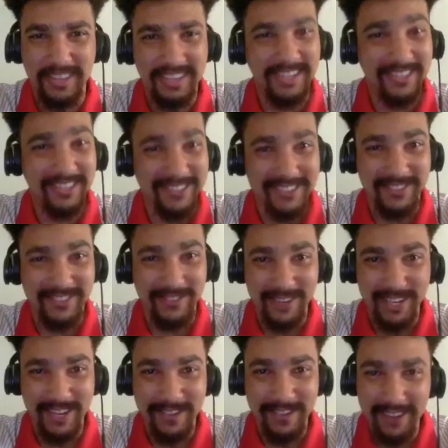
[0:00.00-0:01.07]
it
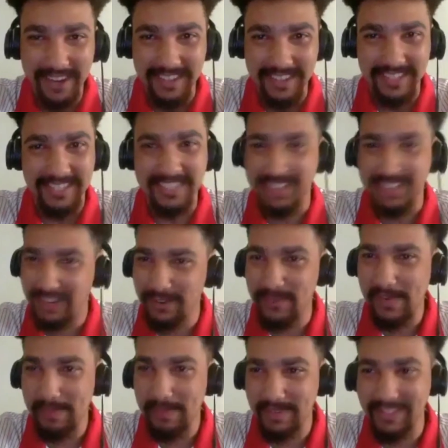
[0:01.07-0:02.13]
really was. I
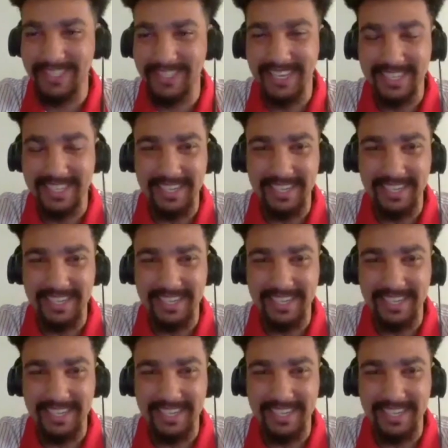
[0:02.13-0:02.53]
remember checking